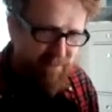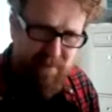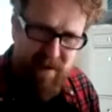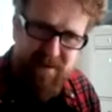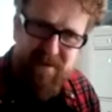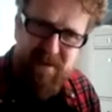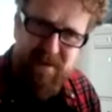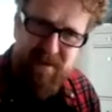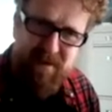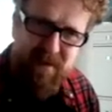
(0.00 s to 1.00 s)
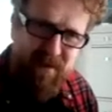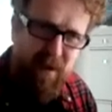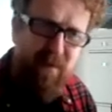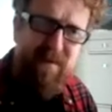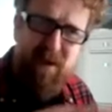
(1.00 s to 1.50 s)
rather than
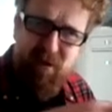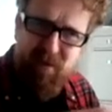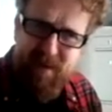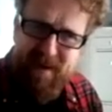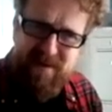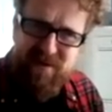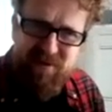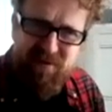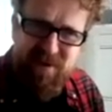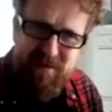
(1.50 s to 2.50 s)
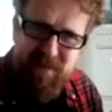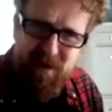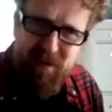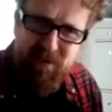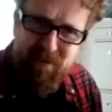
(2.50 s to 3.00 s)
going the whole mainstream, the
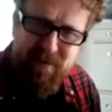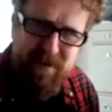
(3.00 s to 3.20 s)
whole